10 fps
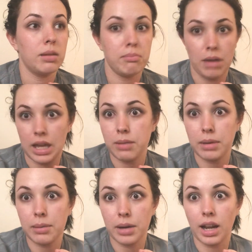make
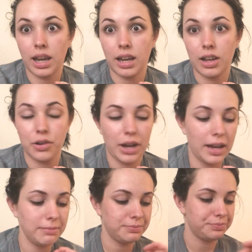me money.
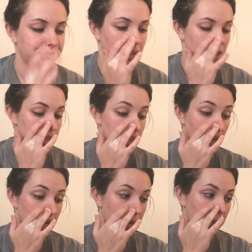Okay,
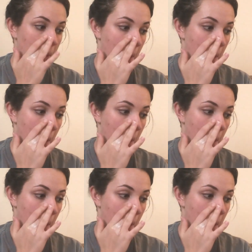so